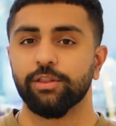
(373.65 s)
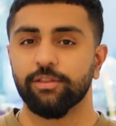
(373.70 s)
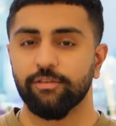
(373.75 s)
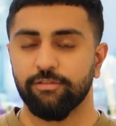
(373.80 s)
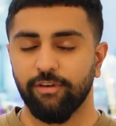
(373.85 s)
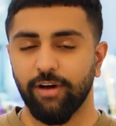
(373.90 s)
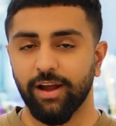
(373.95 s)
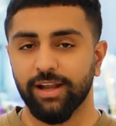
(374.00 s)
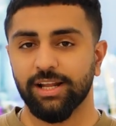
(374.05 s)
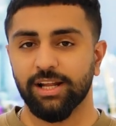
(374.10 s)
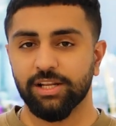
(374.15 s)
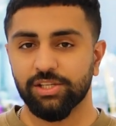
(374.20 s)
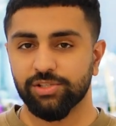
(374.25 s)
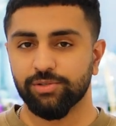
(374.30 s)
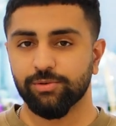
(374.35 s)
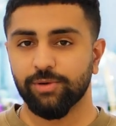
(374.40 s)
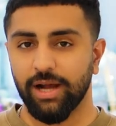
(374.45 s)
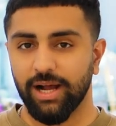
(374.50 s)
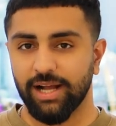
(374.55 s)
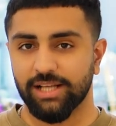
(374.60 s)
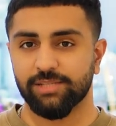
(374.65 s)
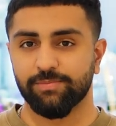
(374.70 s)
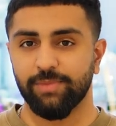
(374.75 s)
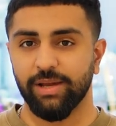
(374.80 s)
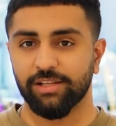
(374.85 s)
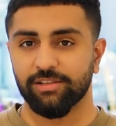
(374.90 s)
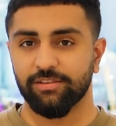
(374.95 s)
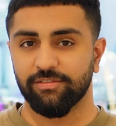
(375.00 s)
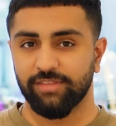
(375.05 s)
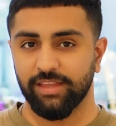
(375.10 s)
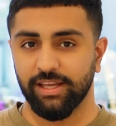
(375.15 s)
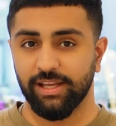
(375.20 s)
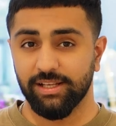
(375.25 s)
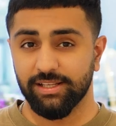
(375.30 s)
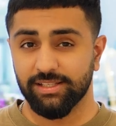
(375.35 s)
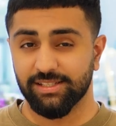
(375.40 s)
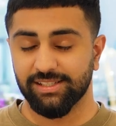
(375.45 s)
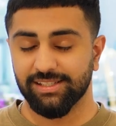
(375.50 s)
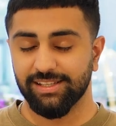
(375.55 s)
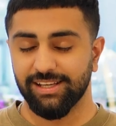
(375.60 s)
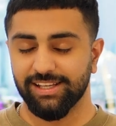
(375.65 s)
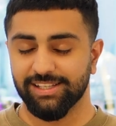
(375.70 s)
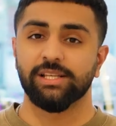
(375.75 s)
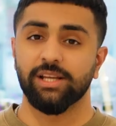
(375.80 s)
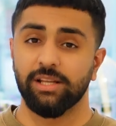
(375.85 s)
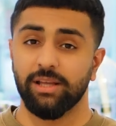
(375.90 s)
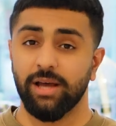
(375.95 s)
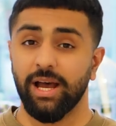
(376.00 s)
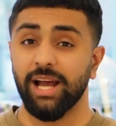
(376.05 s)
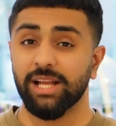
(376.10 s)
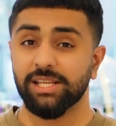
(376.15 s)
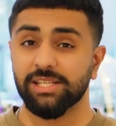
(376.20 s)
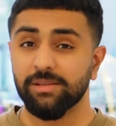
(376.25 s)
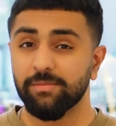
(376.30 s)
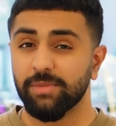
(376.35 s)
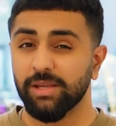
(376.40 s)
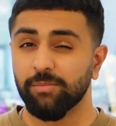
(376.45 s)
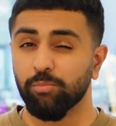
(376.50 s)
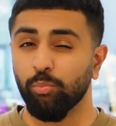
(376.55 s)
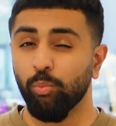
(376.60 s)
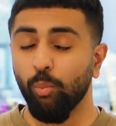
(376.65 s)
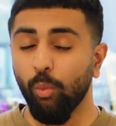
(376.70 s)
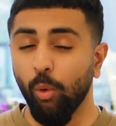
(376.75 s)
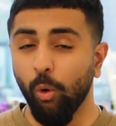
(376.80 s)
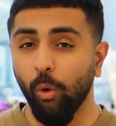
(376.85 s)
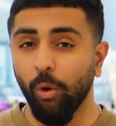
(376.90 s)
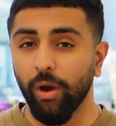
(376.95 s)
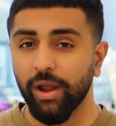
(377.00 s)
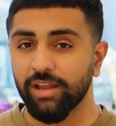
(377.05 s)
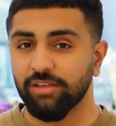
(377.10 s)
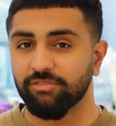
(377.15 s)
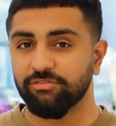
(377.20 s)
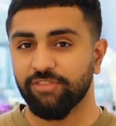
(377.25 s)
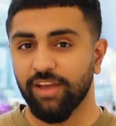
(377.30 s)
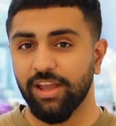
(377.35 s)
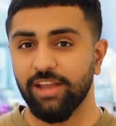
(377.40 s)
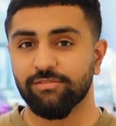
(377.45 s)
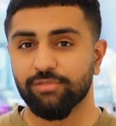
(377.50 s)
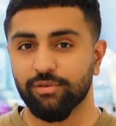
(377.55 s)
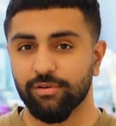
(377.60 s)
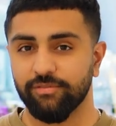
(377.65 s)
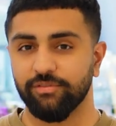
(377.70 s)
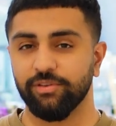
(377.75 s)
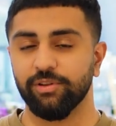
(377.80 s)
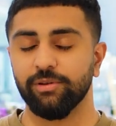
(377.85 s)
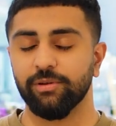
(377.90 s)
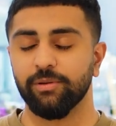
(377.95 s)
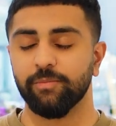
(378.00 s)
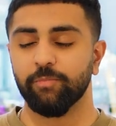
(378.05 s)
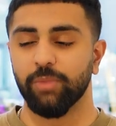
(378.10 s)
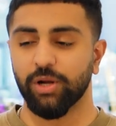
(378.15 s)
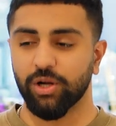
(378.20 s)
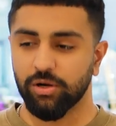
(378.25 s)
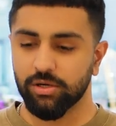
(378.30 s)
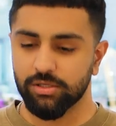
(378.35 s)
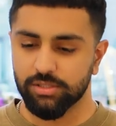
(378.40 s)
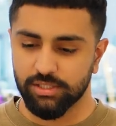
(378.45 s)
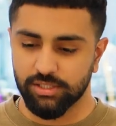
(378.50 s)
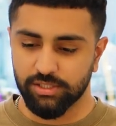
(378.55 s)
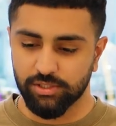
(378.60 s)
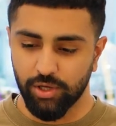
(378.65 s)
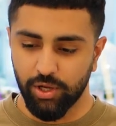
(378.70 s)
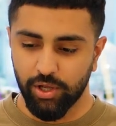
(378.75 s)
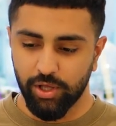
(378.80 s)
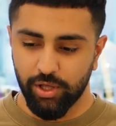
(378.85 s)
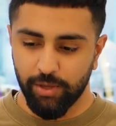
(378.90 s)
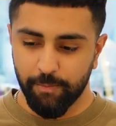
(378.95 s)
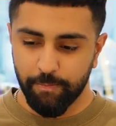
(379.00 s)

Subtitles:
the financial aspect of things is going to actually be more in favor of you, because